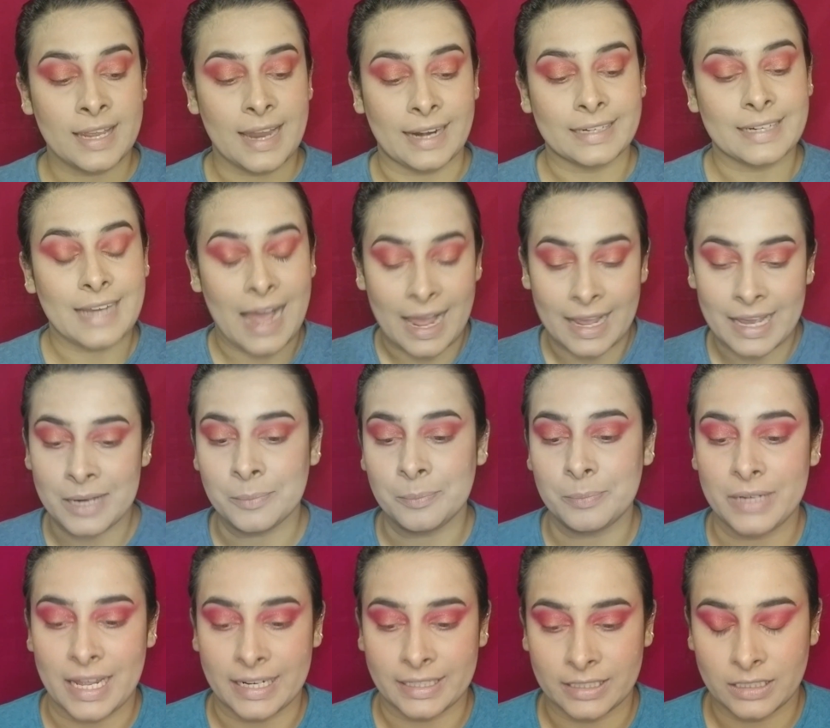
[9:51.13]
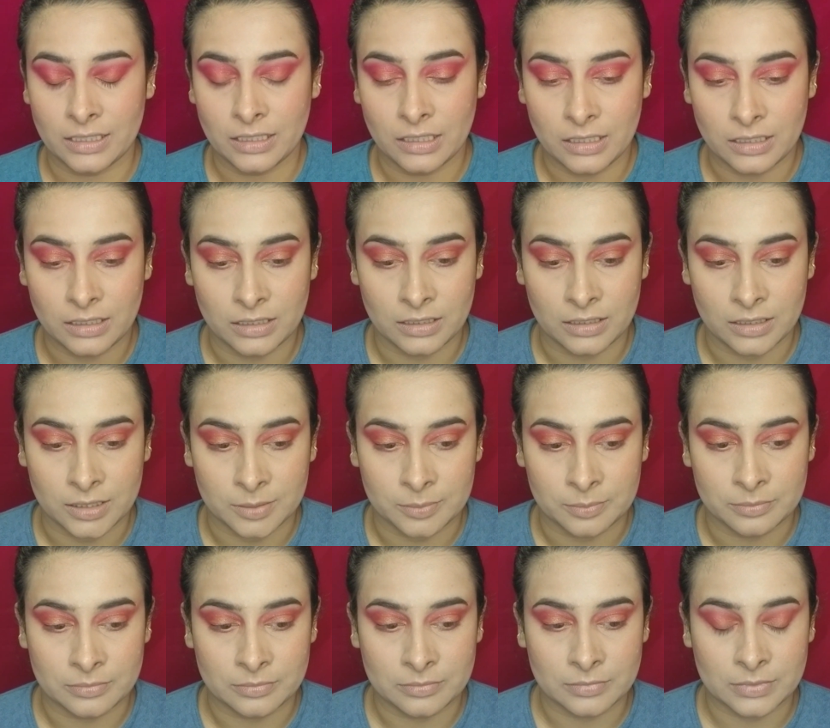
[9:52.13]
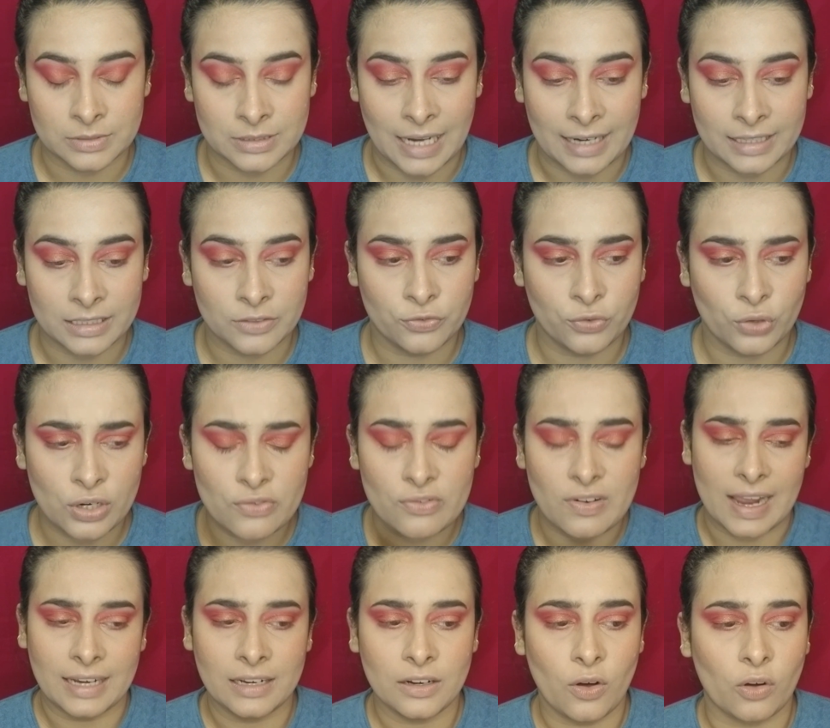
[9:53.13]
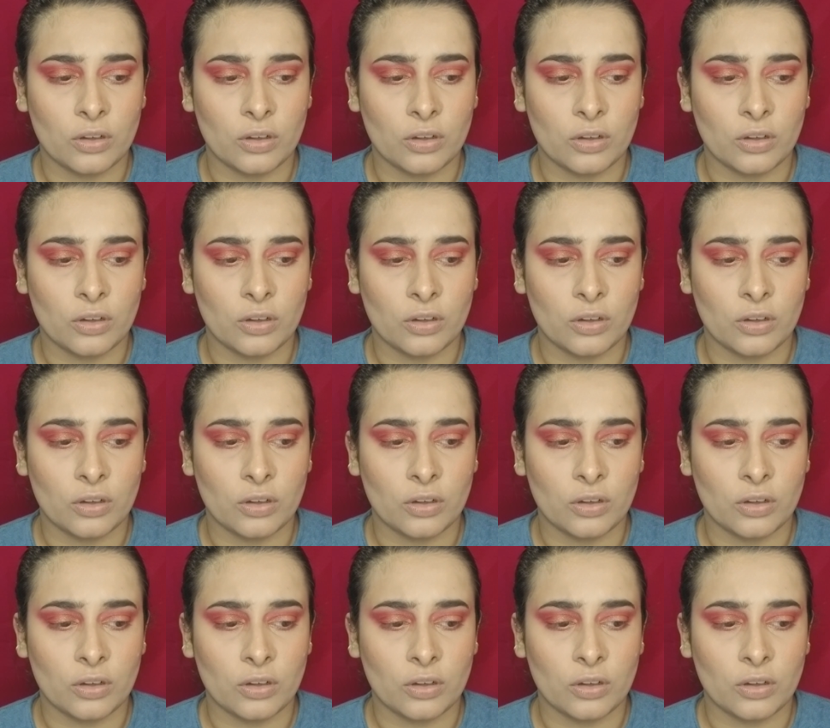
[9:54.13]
And I am planning that for a while,